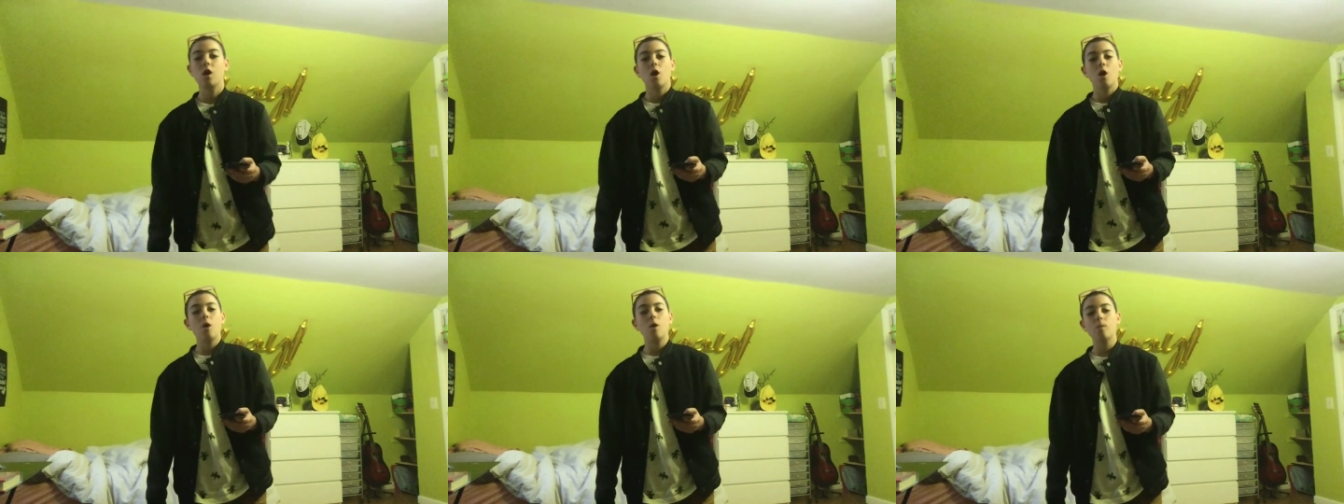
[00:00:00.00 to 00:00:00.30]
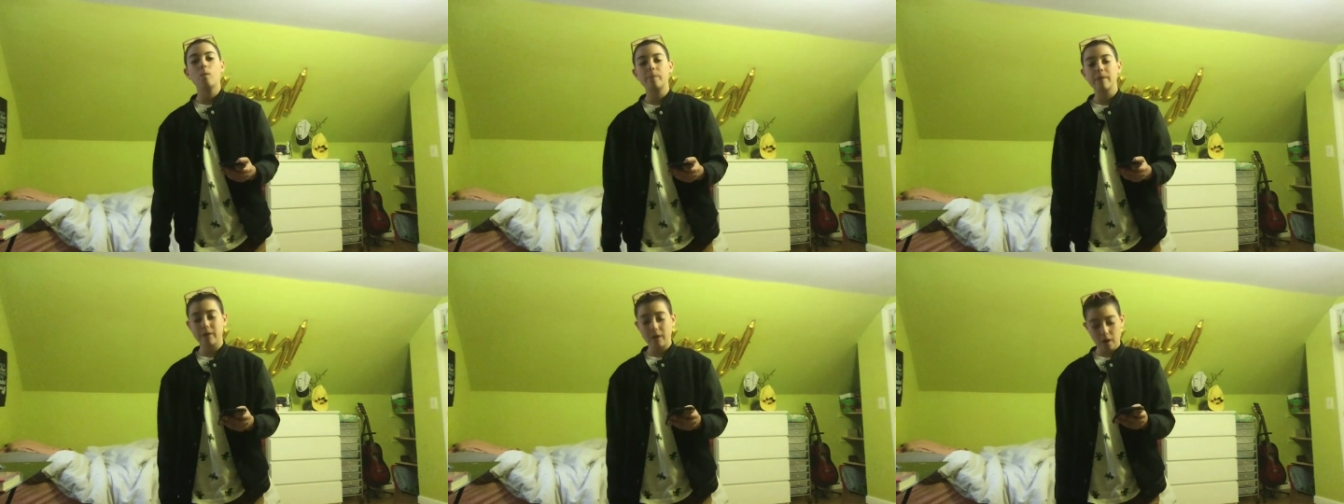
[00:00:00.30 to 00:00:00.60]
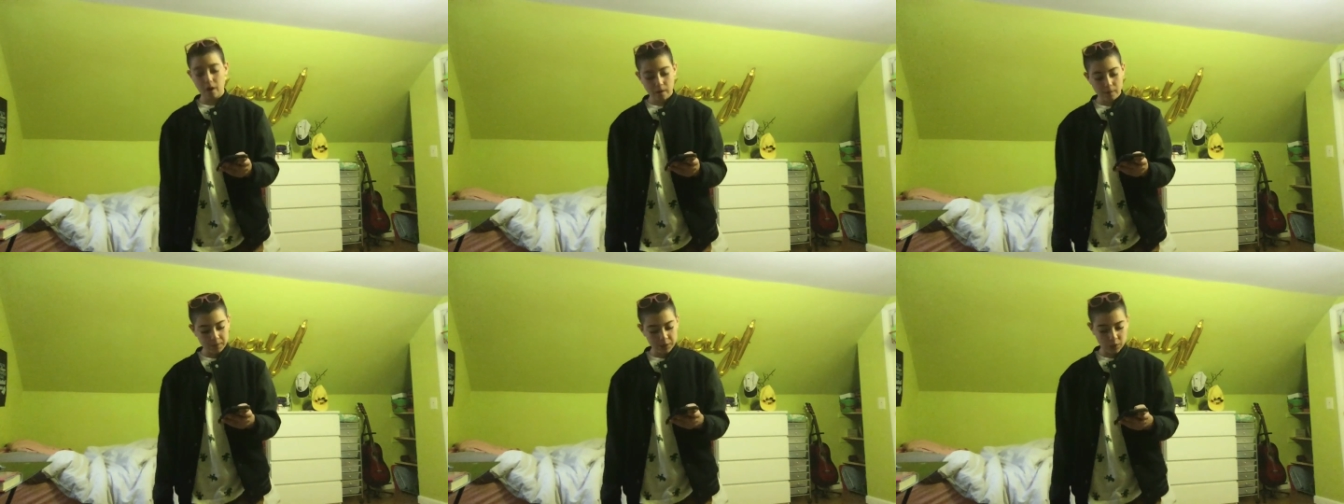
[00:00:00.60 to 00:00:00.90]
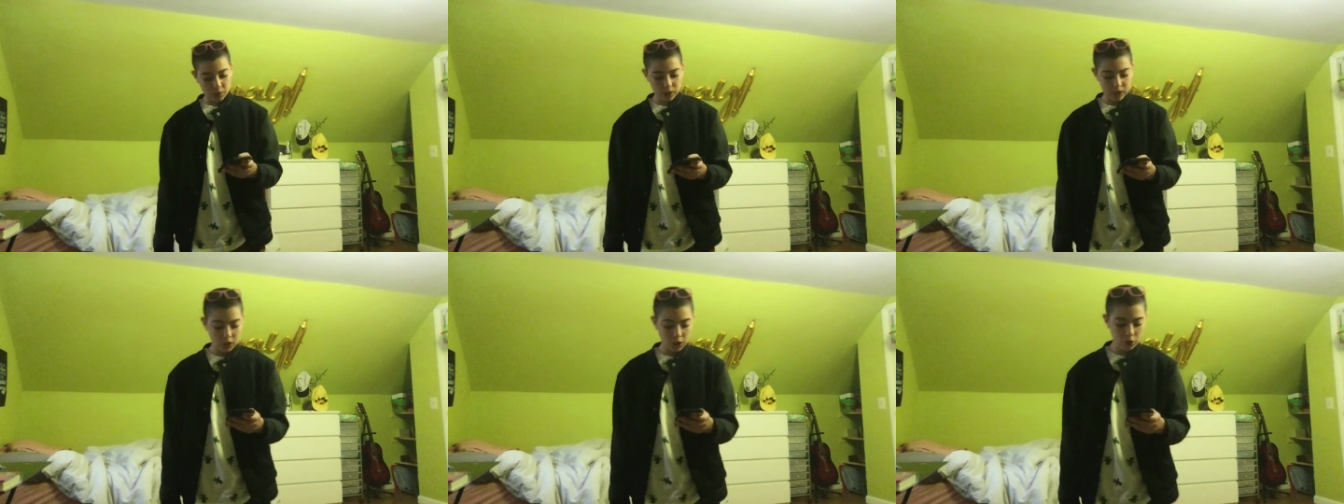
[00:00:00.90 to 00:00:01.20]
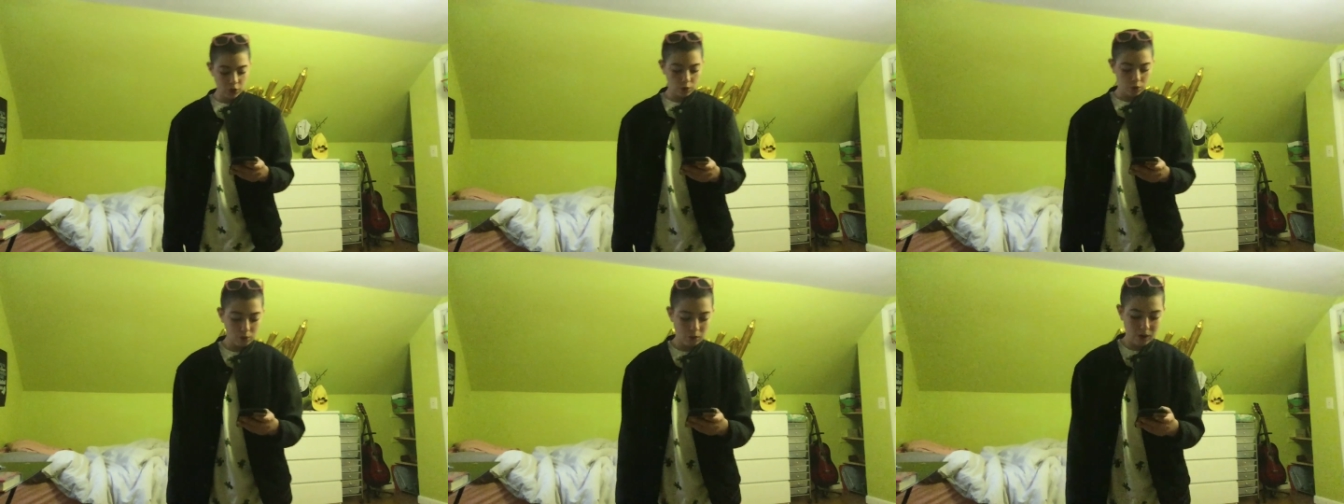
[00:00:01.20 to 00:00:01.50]
Open arms greet
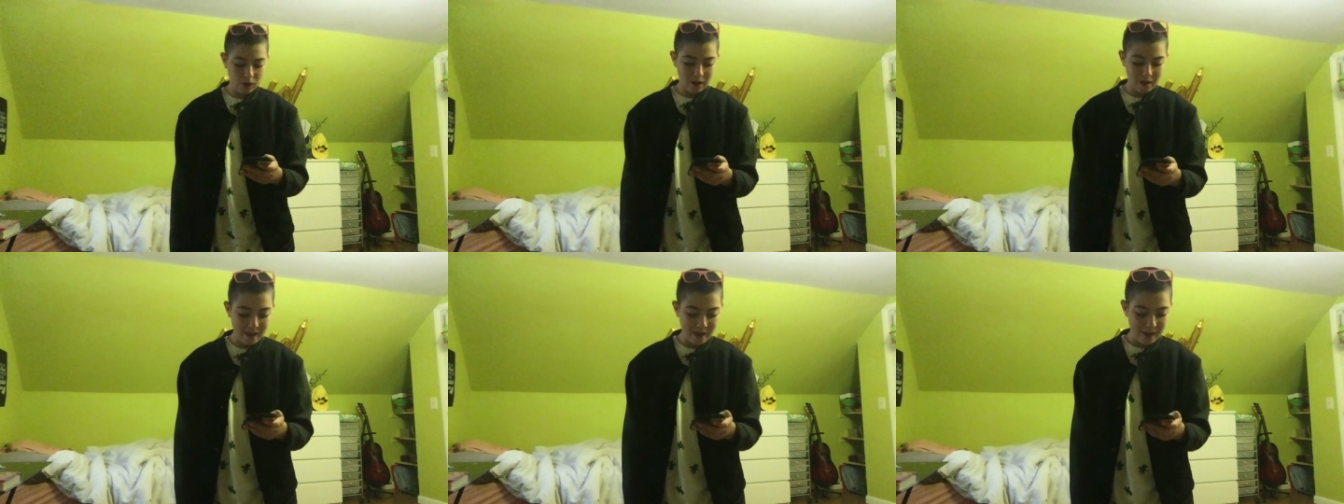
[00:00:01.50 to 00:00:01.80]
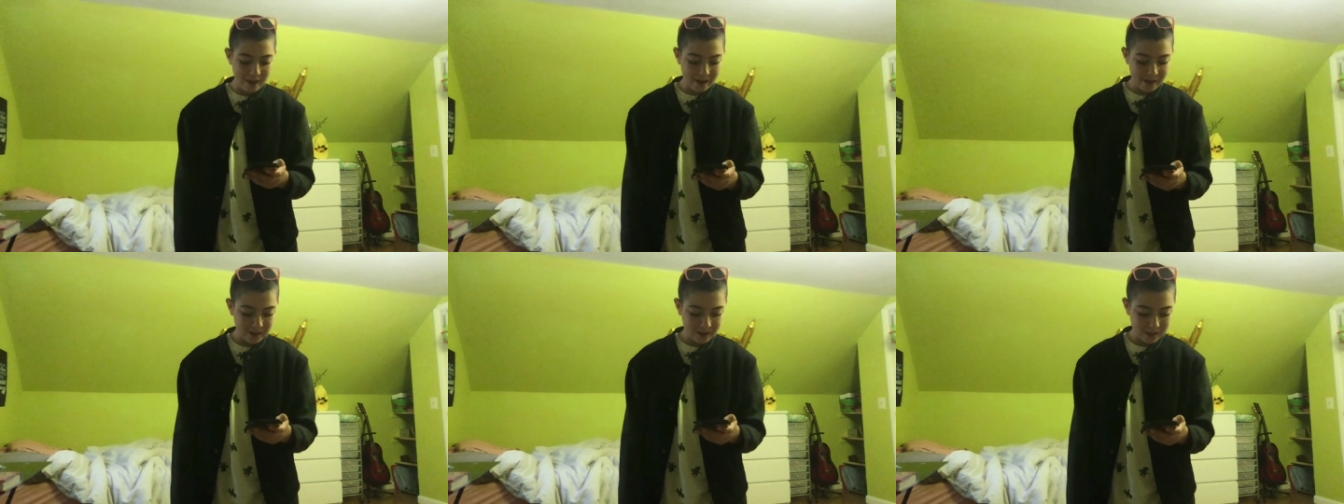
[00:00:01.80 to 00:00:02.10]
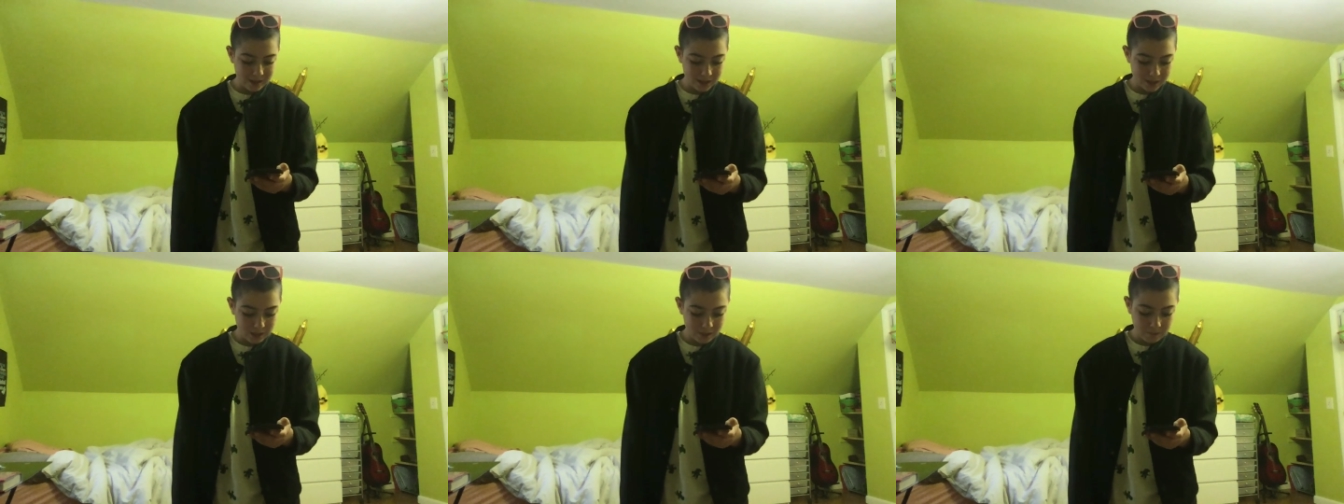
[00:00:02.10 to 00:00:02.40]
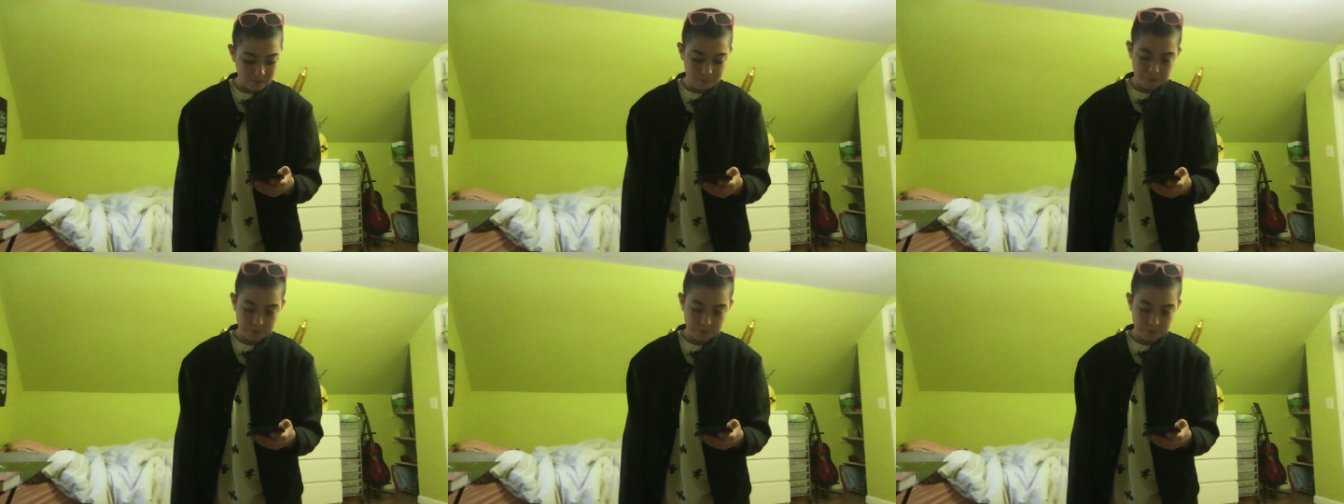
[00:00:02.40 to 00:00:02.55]
you with less.